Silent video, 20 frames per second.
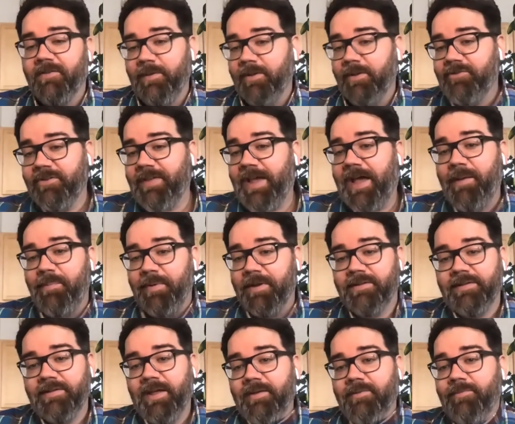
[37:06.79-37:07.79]
It just
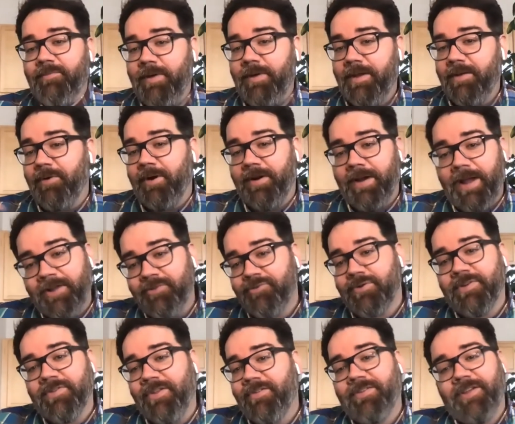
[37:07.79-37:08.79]
happened that we were
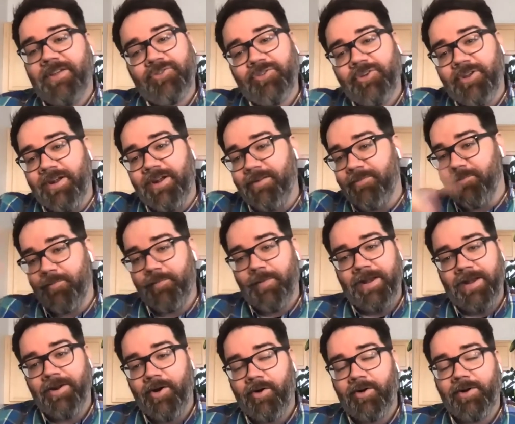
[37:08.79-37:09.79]
entering this section, and when
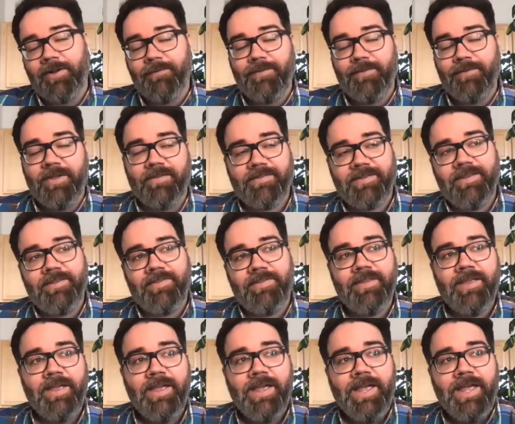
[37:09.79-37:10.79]
all of this
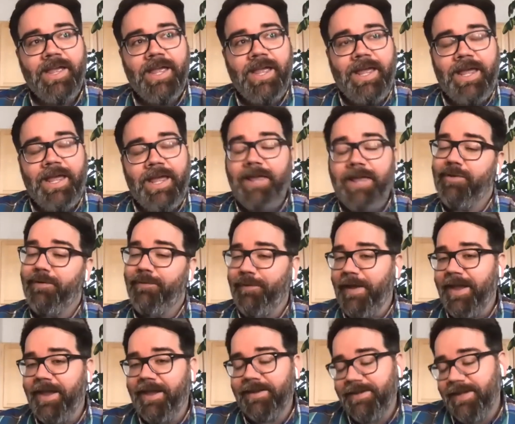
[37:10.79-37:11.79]
hit the
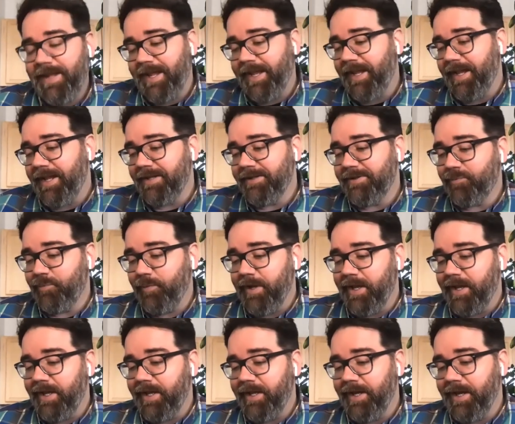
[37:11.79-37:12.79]
fan, and
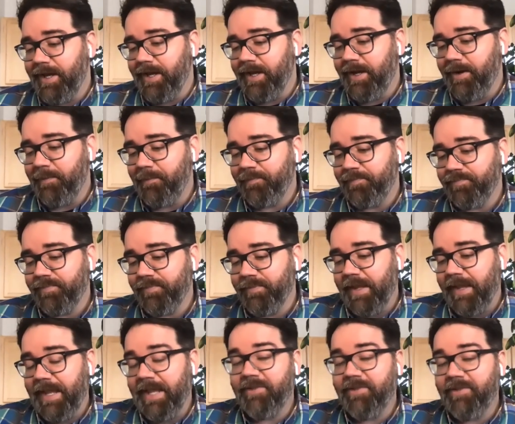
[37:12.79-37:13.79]

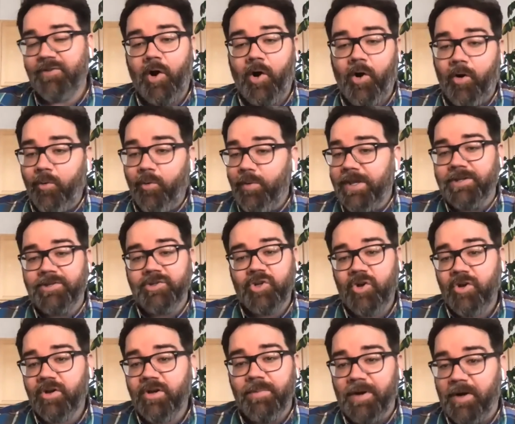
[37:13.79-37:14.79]
it's all we can
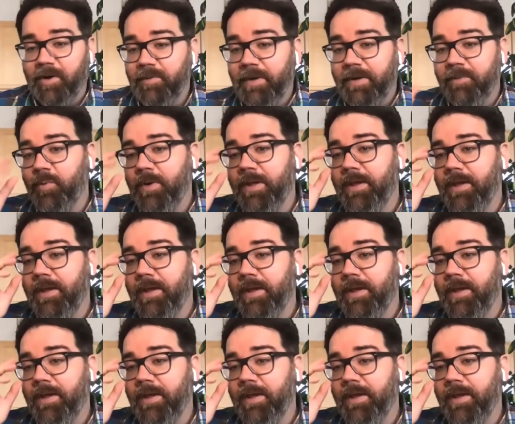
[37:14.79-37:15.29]
talk about, right?